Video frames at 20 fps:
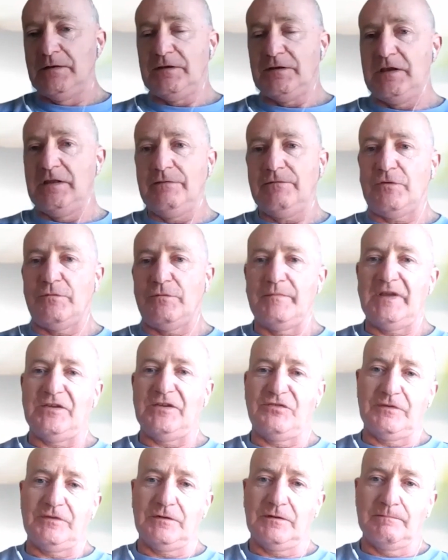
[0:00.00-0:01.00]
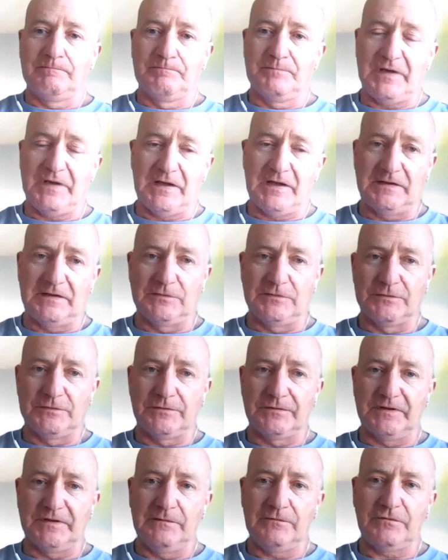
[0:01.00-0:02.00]
information,
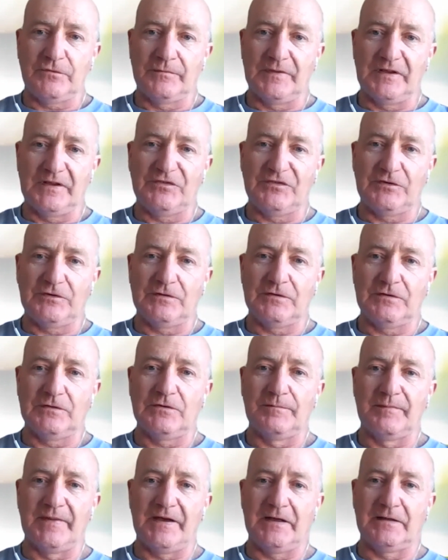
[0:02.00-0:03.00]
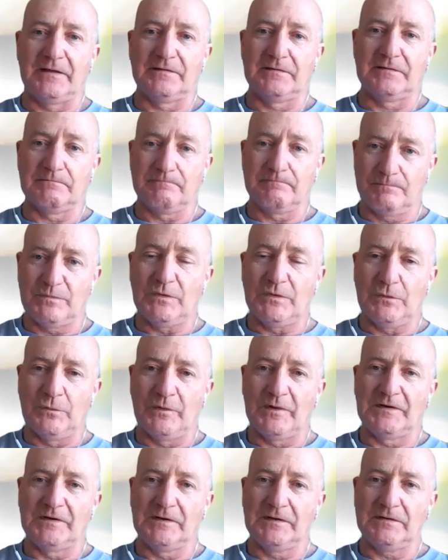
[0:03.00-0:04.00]
anecdotal information about
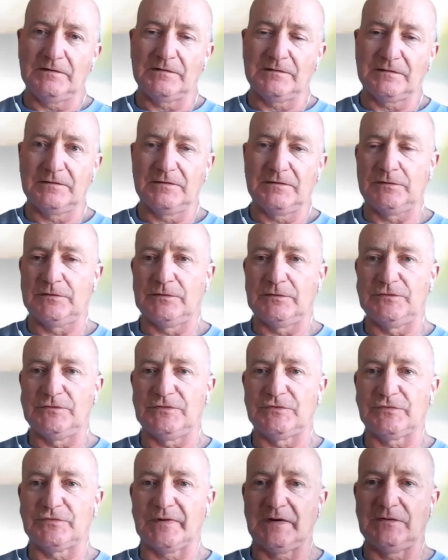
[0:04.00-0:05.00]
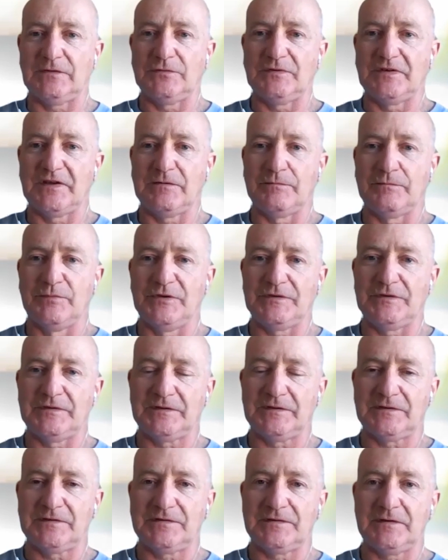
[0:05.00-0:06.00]
what it is, to try to get
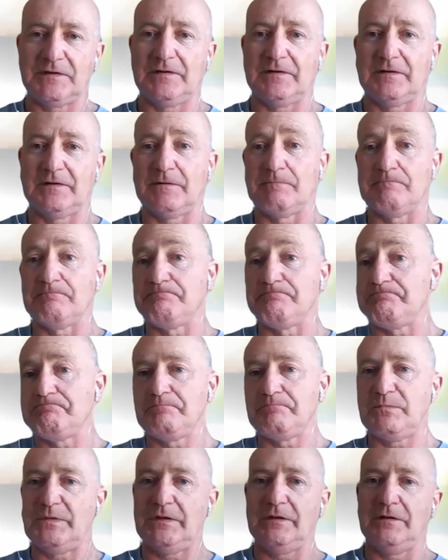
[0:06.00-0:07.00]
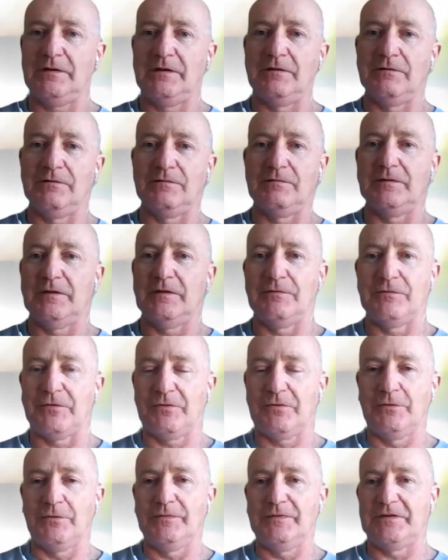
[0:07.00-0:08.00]
business in your
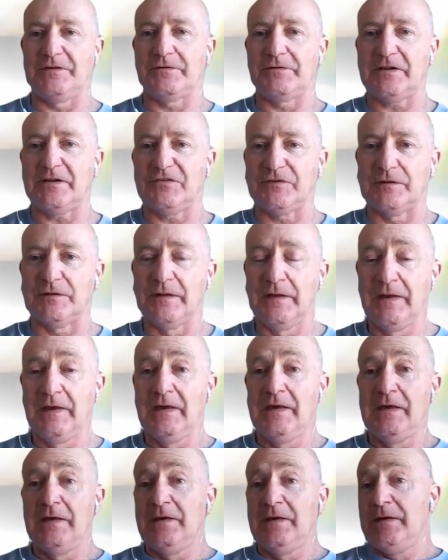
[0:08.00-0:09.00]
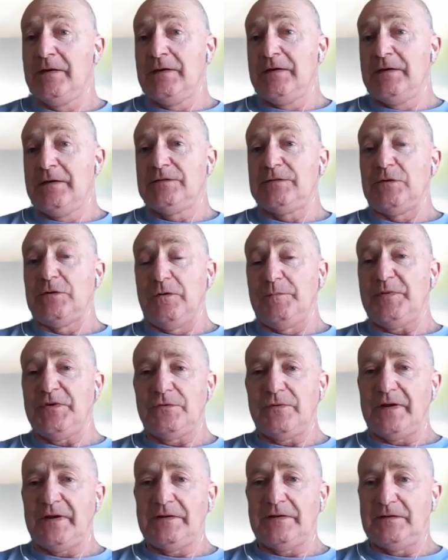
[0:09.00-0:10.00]
own direction. So Open
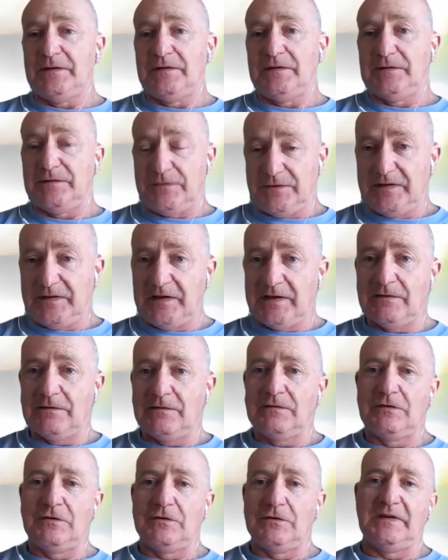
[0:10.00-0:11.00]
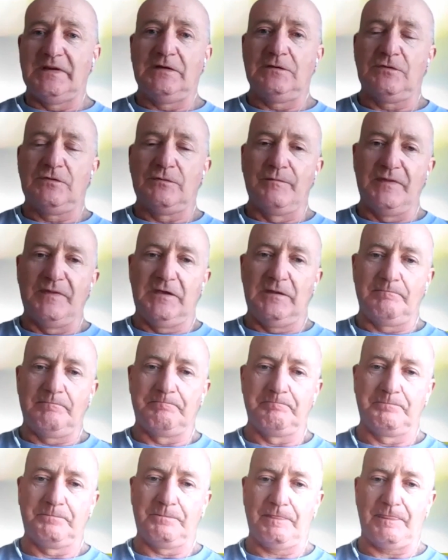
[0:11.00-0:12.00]
Run is again going to be
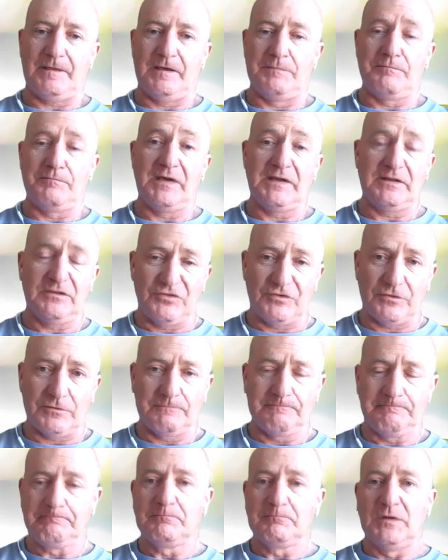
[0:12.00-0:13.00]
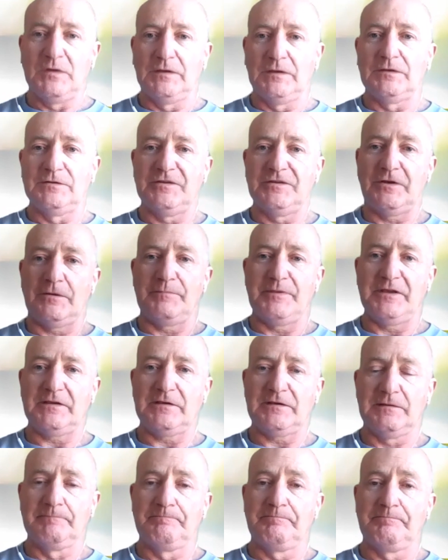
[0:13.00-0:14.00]
a major topic,